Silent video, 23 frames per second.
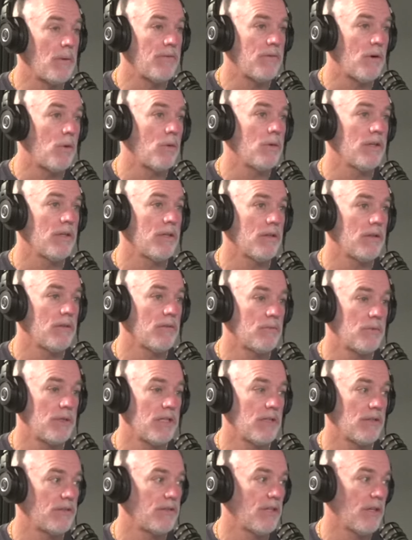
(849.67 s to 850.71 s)
owned it,
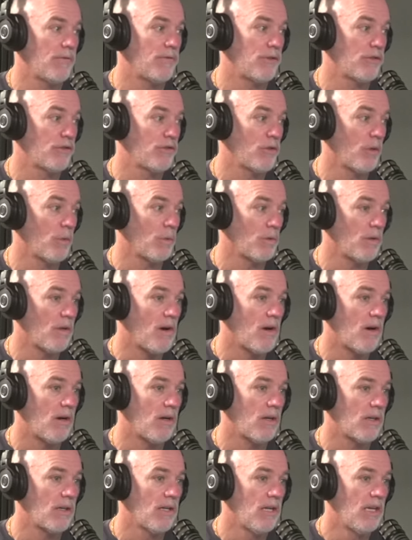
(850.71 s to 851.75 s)
real estate, for so
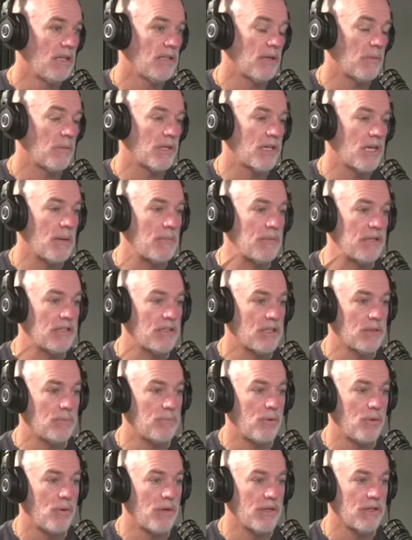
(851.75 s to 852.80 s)
long that we're coming to the
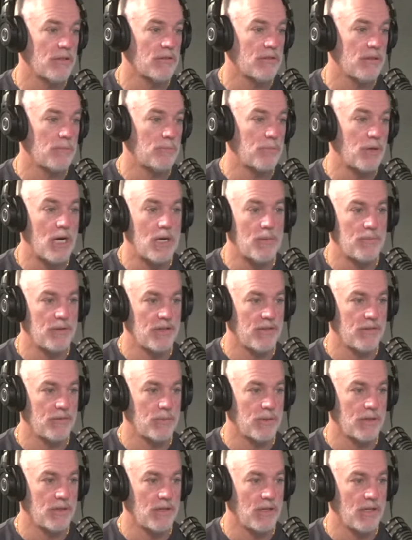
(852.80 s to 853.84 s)
point on some properties
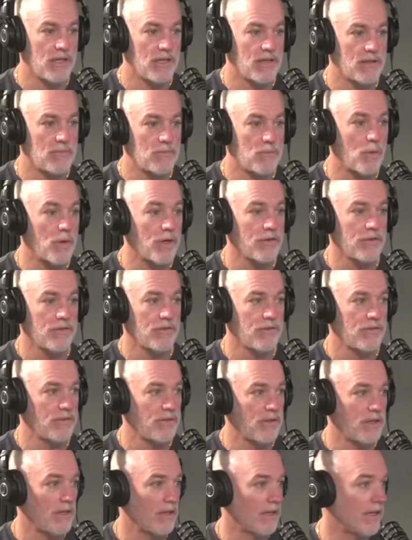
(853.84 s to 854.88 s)
where you're like, the
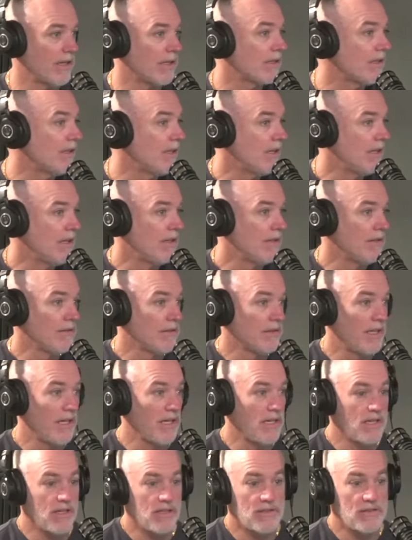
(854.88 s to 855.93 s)
mortgages are like
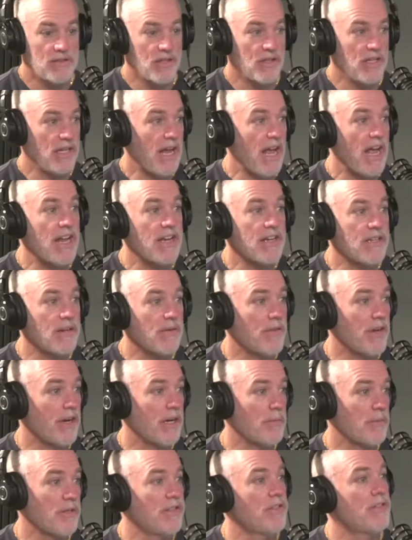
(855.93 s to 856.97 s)
getting to the end of
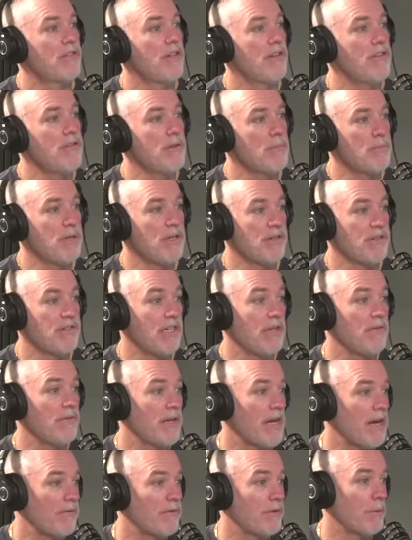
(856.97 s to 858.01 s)
their amortization periods,
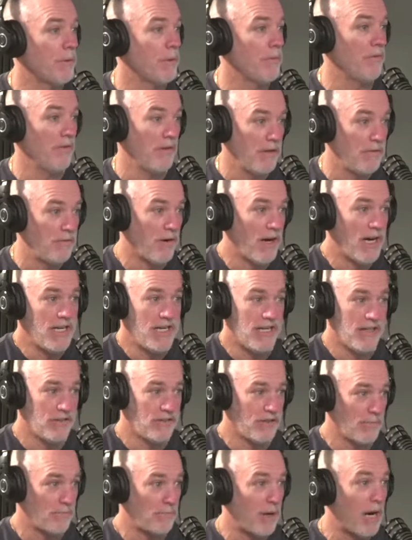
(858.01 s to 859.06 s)
even after we've refinanced
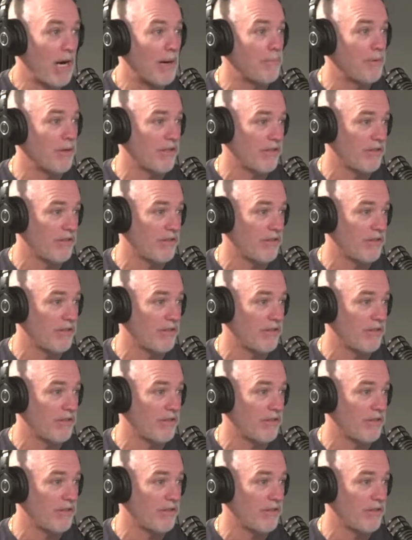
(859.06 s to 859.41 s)
some properties.